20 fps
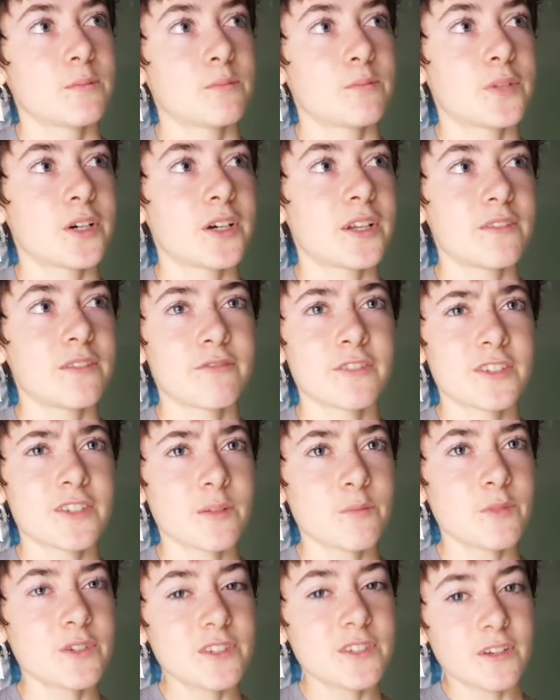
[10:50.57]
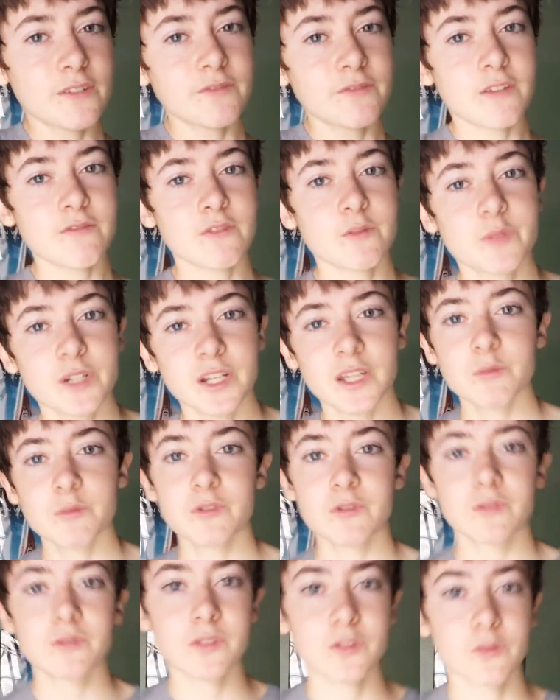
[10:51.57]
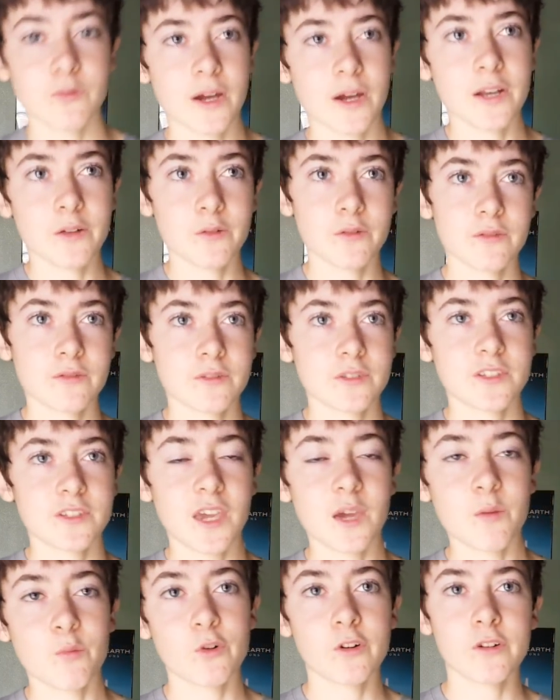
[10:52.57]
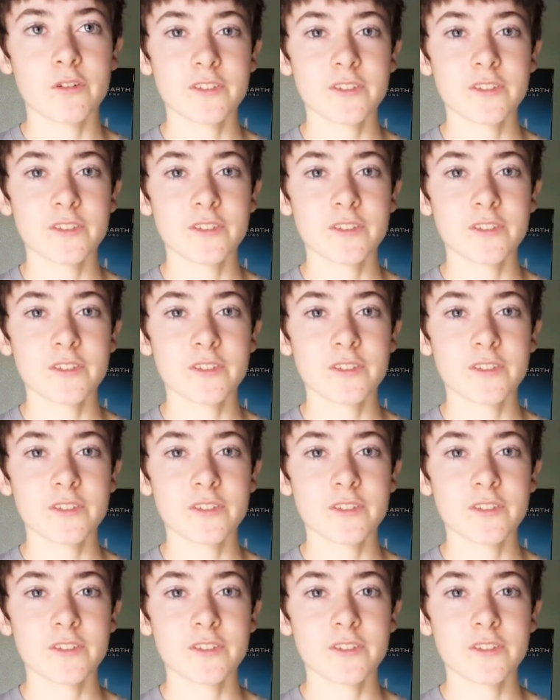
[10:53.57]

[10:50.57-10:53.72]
but for some reason I've never been able to ride a skateboard.